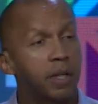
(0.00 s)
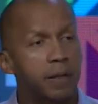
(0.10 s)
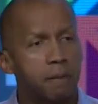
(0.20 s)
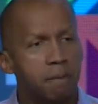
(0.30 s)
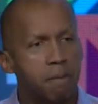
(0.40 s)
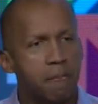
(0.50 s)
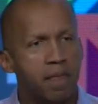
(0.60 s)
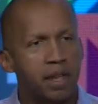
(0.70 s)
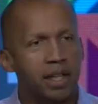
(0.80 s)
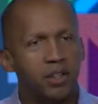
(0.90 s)
He
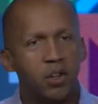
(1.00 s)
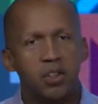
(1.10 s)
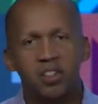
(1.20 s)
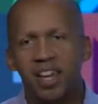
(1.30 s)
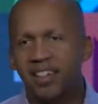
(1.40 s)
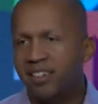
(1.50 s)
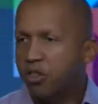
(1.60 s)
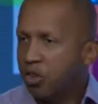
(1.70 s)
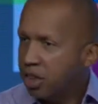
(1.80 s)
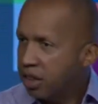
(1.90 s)
turned his head, he
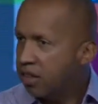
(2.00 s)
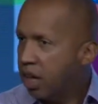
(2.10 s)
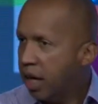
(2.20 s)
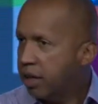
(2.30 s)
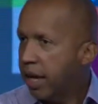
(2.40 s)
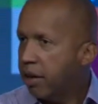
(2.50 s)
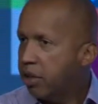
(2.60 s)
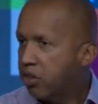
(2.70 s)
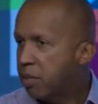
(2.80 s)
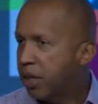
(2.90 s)
said, "You see this cut down
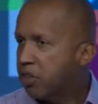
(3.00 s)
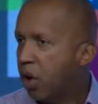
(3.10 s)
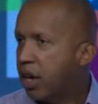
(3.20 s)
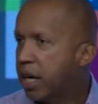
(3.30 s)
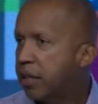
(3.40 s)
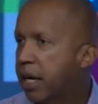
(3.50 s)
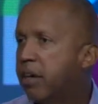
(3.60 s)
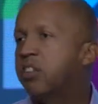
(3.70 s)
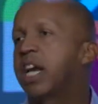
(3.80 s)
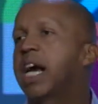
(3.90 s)
here? You see my scar down there?"
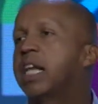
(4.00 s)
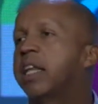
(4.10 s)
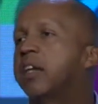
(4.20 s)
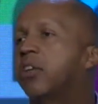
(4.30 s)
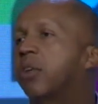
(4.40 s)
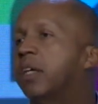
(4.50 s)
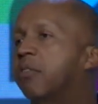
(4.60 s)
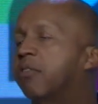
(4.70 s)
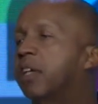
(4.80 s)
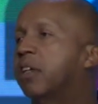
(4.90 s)
He said, "I got that in
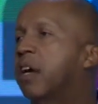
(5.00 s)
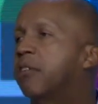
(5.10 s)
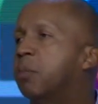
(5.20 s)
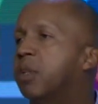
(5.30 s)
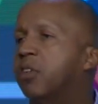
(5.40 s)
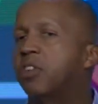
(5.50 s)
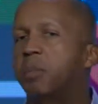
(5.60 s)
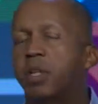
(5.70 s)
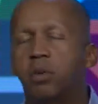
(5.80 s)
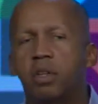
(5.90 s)
Philadelphia,
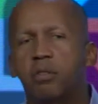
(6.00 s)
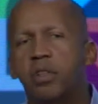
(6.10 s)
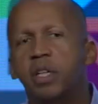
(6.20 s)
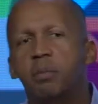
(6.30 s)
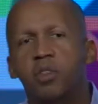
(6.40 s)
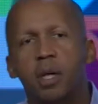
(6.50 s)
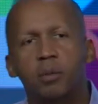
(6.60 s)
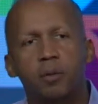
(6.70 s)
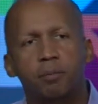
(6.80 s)
Mississippi during Freedom Summer."